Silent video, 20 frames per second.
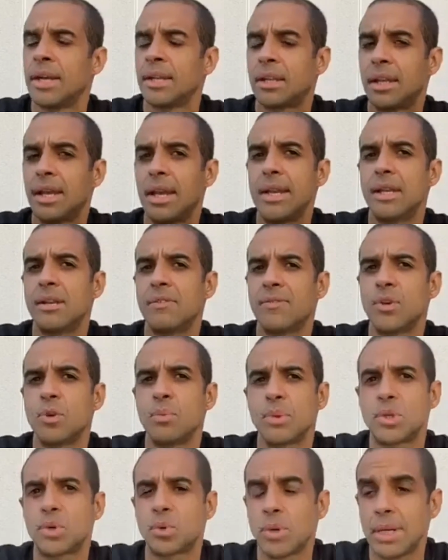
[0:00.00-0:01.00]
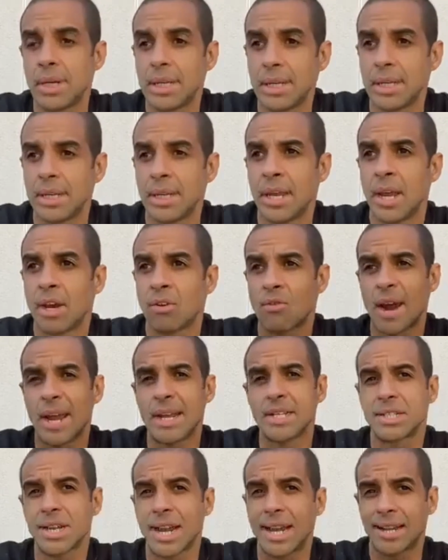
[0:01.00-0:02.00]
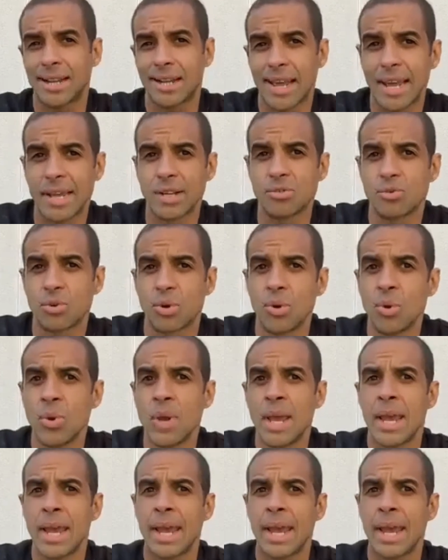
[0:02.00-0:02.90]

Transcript: the interview between Ranjan and Andrew,